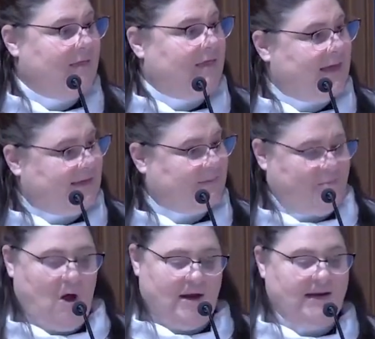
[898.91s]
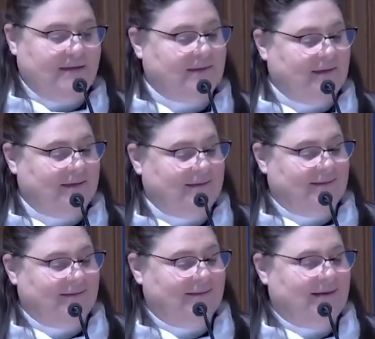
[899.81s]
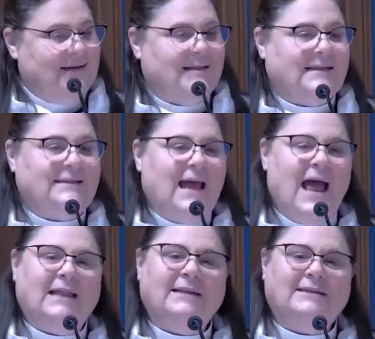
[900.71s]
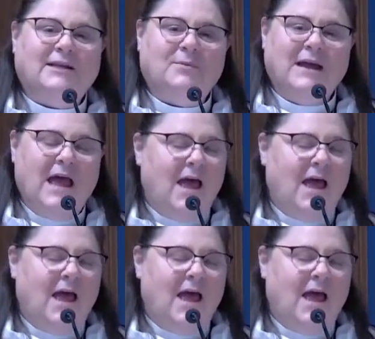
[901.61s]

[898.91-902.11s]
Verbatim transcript: these bodies, the talents that we